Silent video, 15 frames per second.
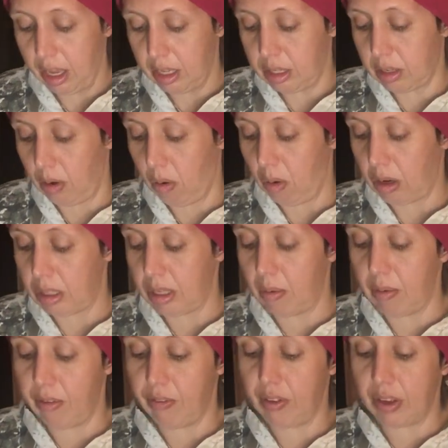So, or
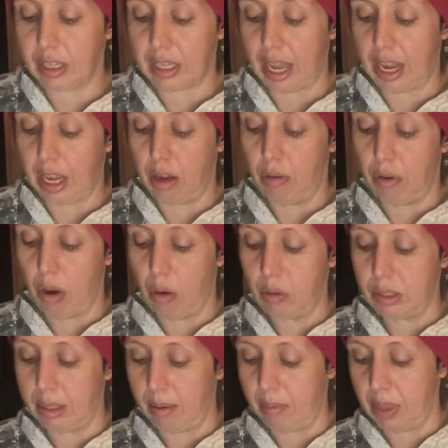someone feels like you know
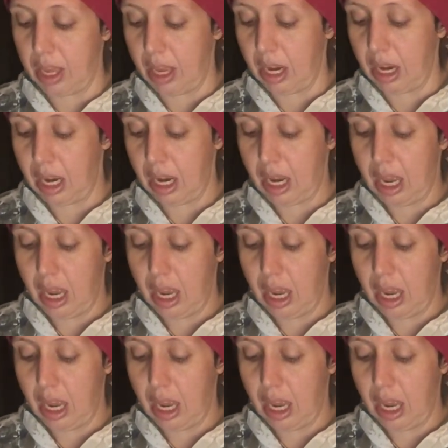something,